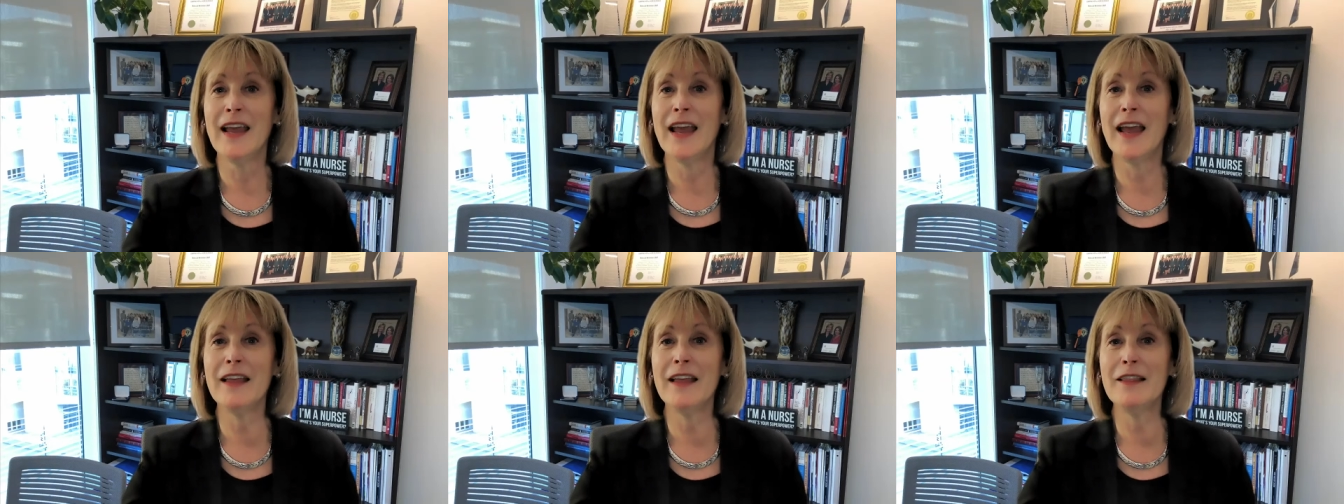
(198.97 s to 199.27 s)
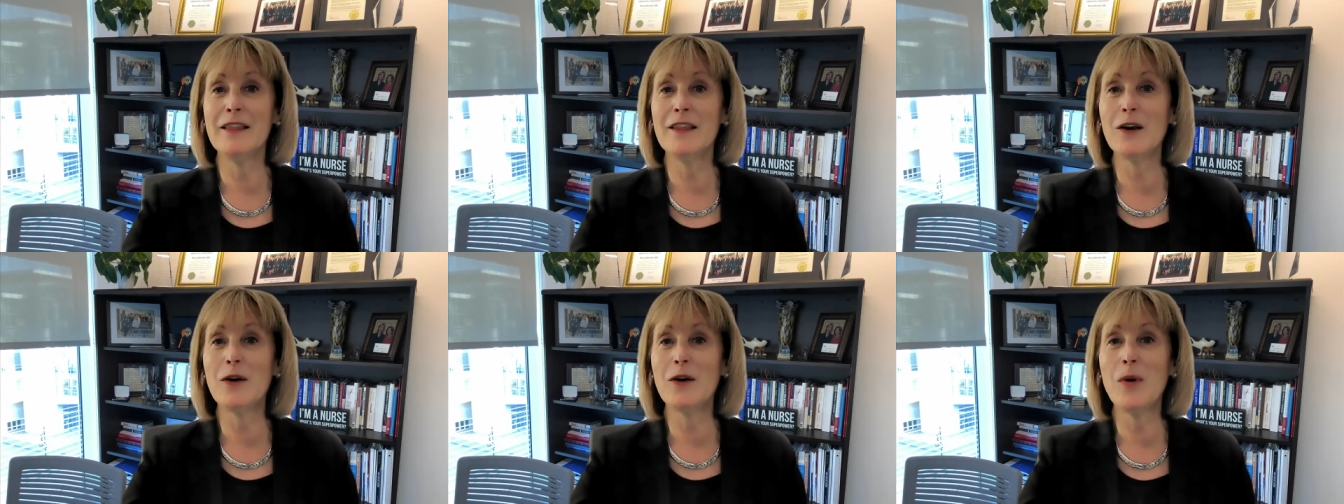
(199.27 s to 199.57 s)

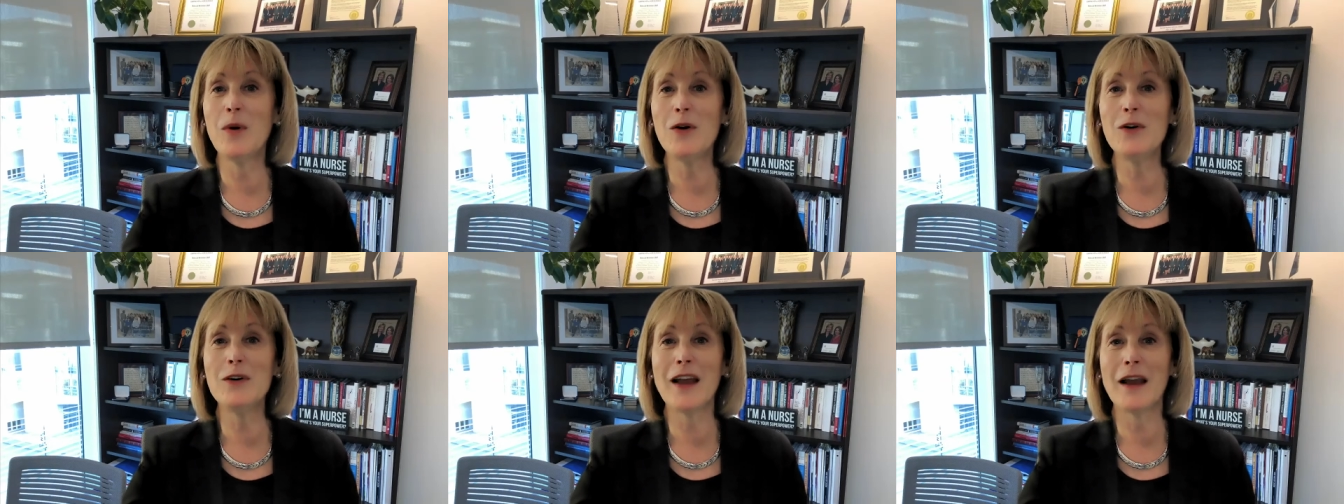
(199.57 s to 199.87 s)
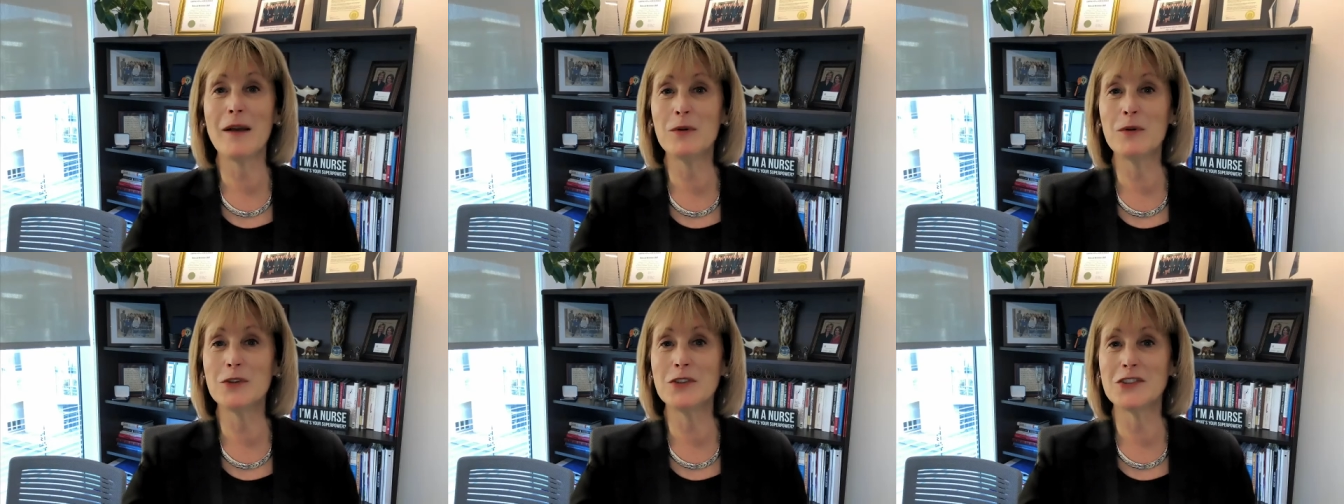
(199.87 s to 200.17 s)
And the quote
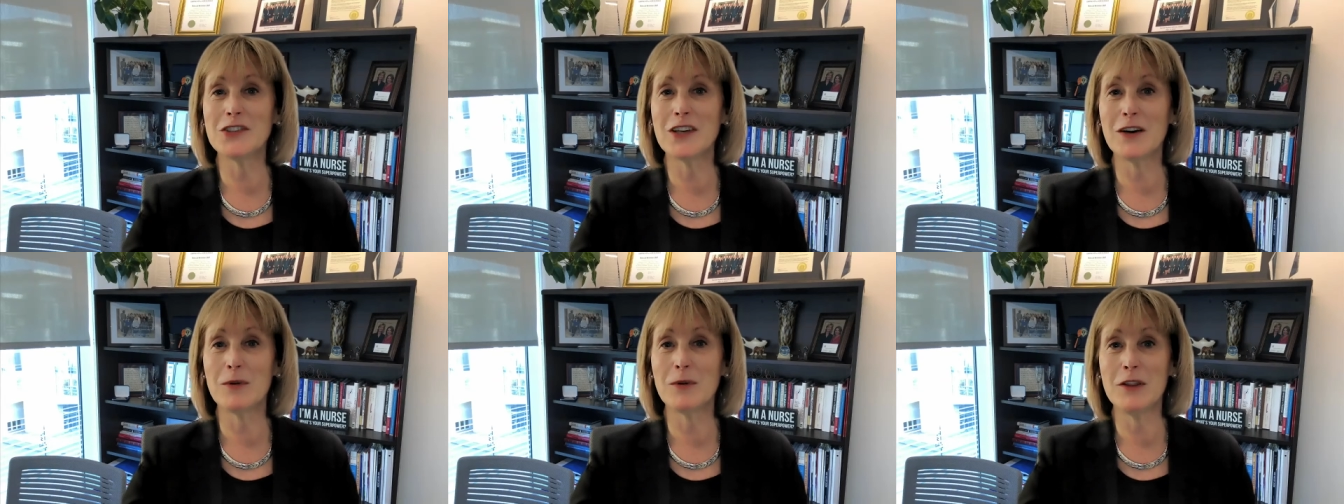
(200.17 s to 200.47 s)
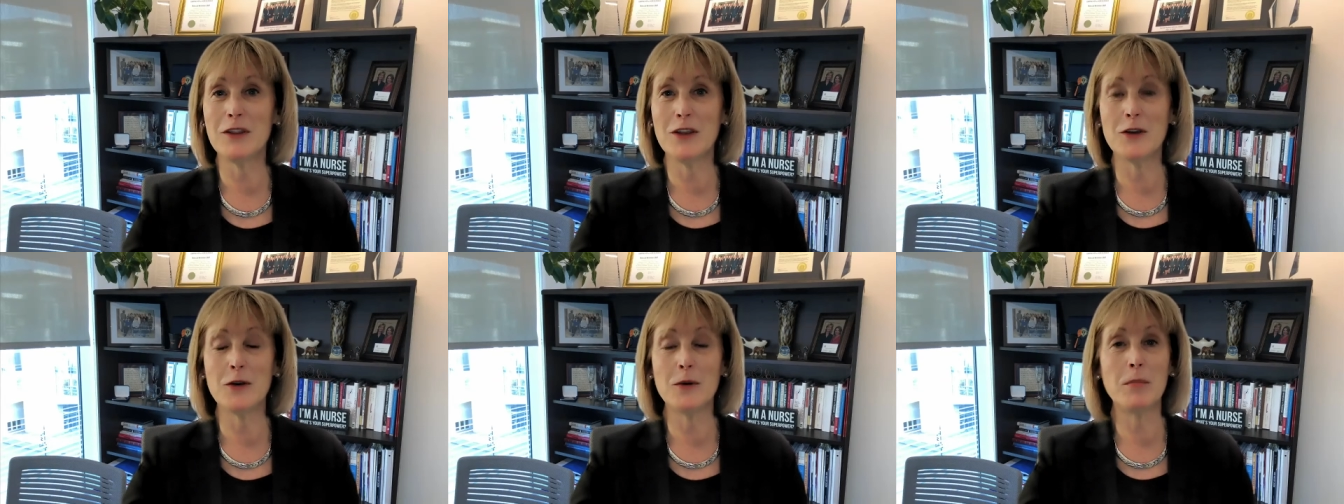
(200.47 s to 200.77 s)
I will share
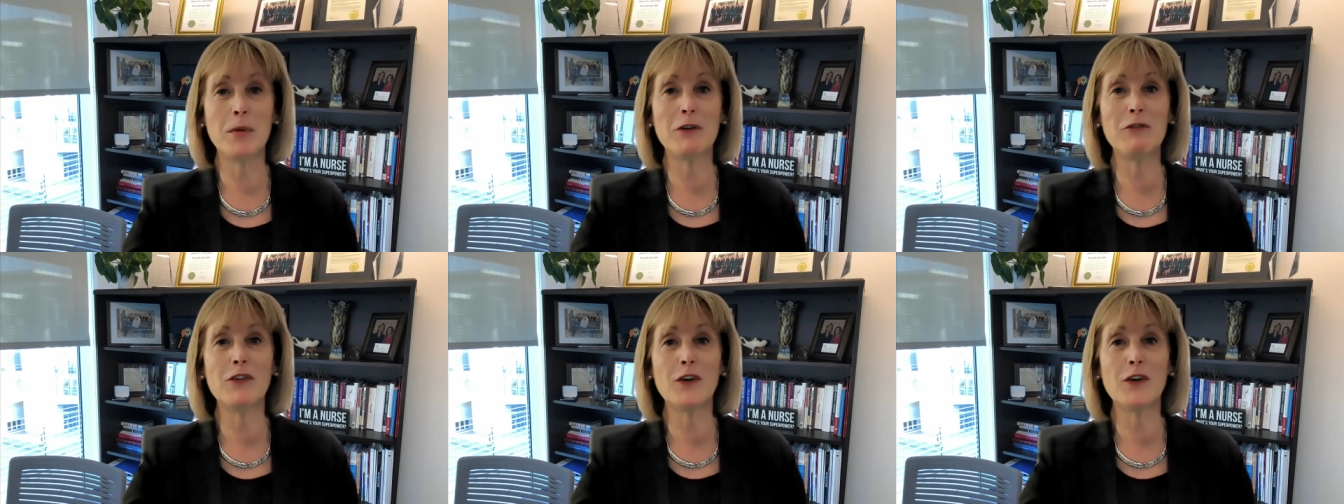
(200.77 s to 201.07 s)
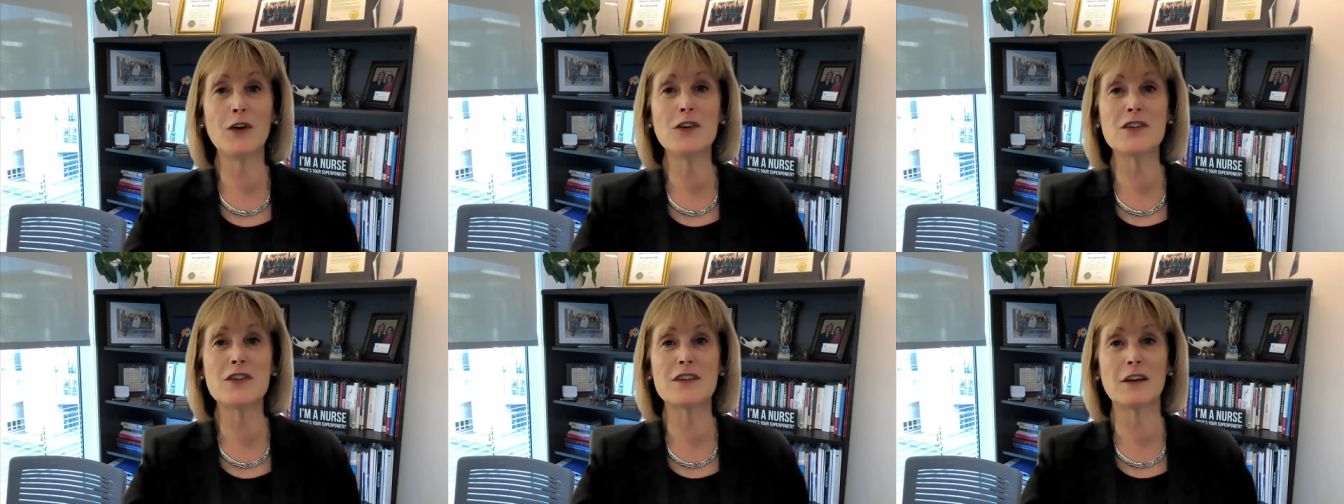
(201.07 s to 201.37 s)
with you, but
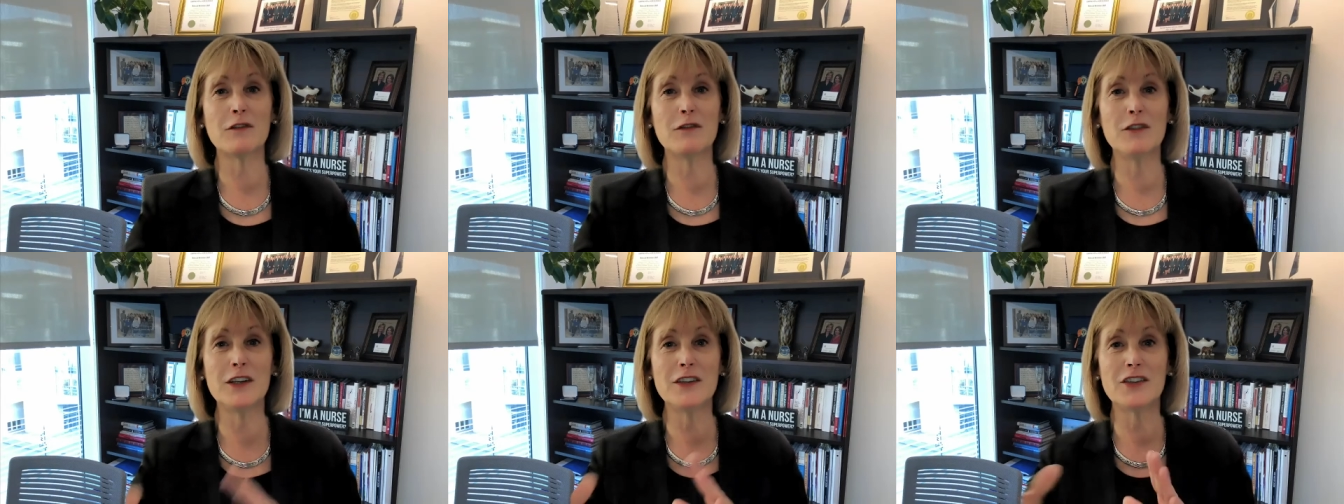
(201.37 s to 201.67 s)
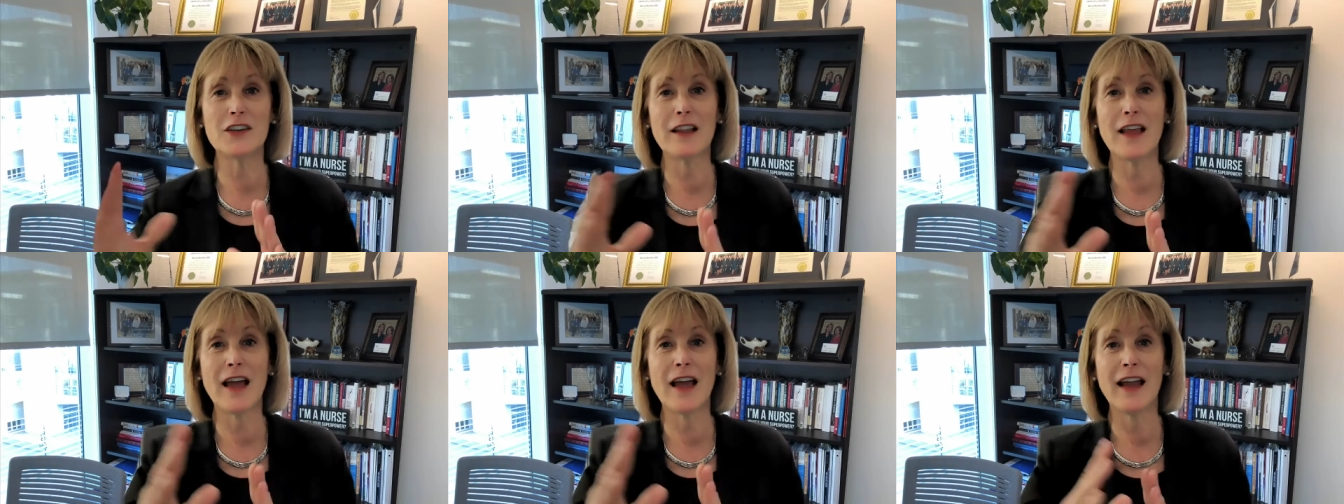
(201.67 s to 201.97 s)
first
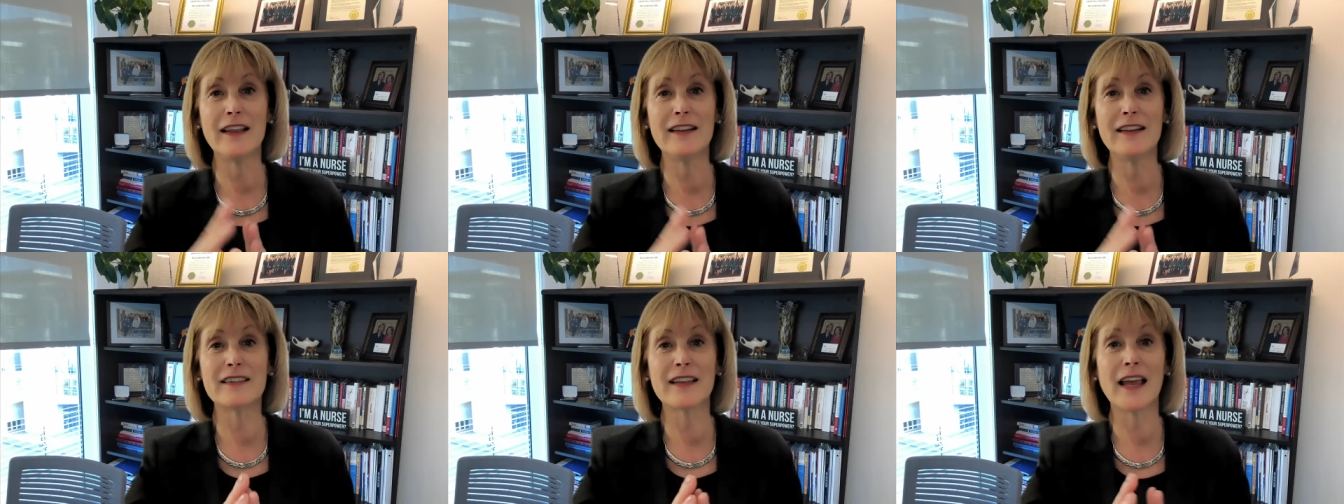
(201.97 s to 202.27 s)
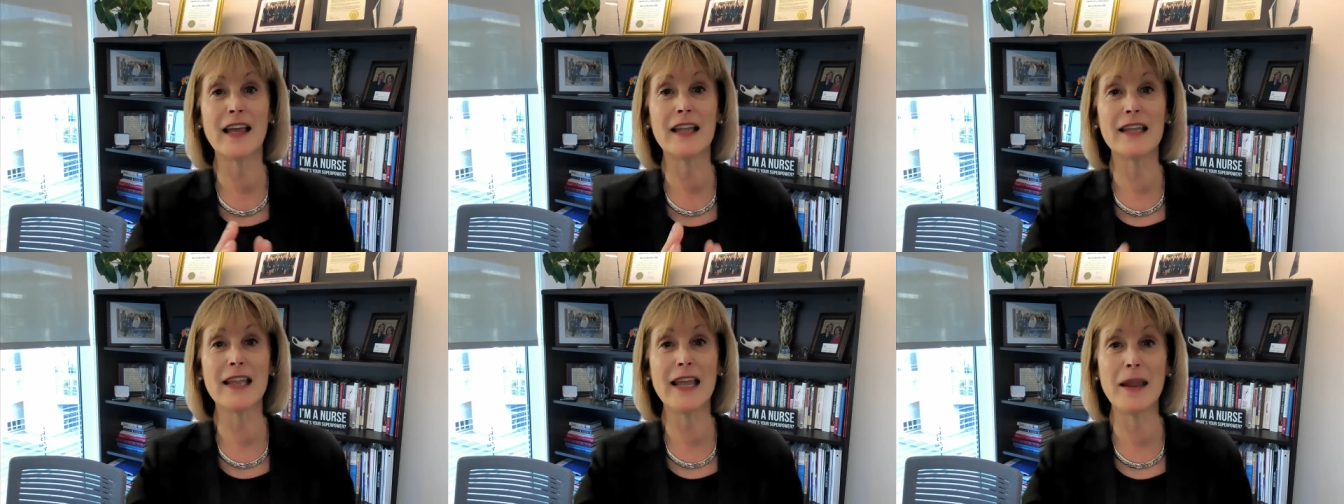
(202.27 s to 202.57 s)
visualize
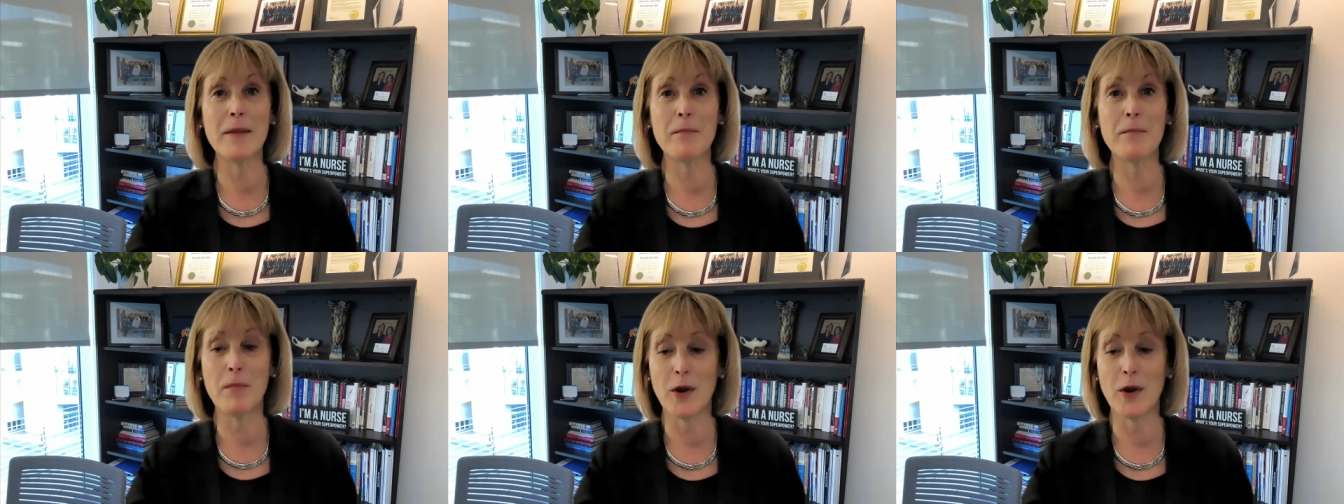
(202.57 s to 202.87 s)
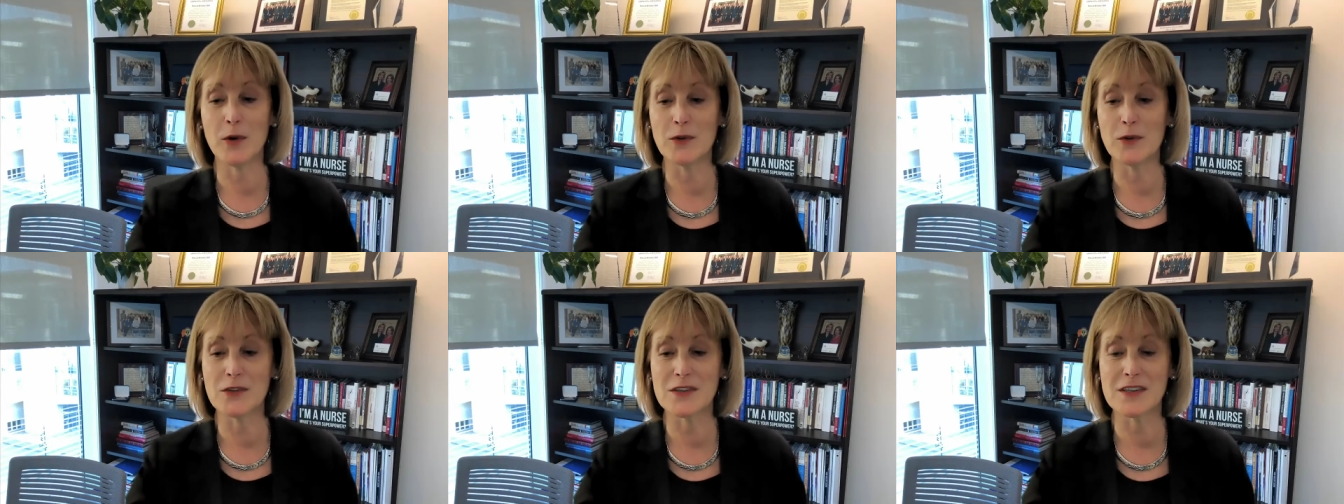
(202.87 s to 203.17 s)
a
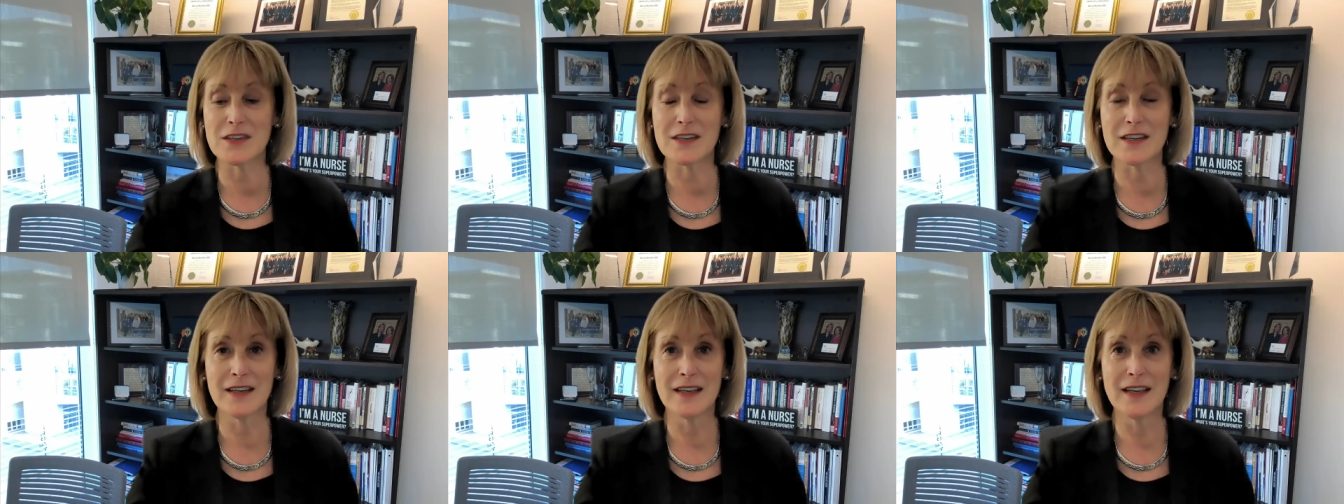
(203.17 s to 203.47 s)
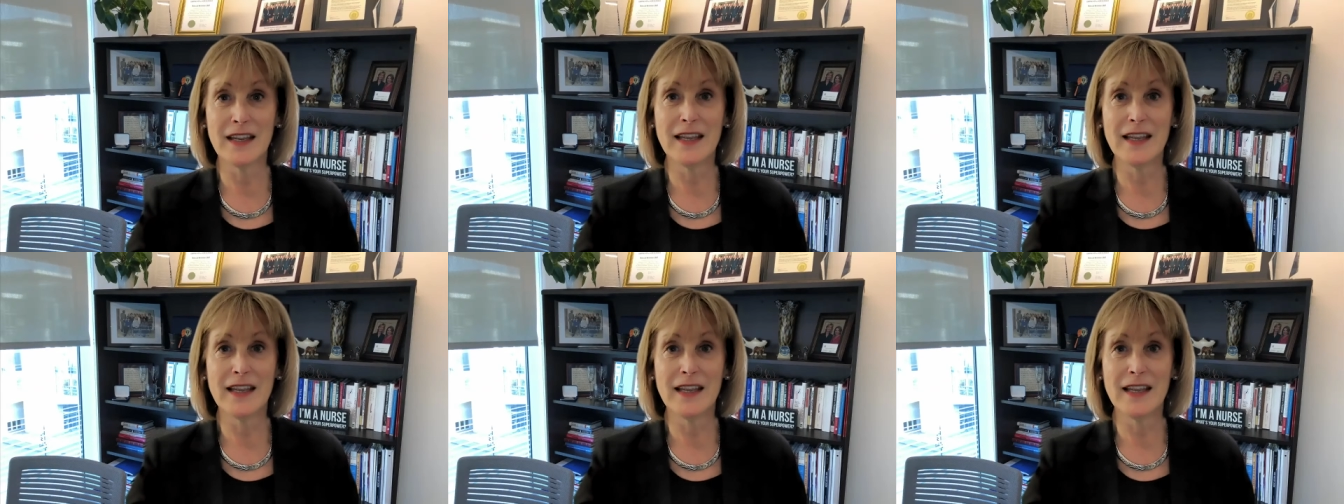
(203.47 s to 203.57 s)
lamppost.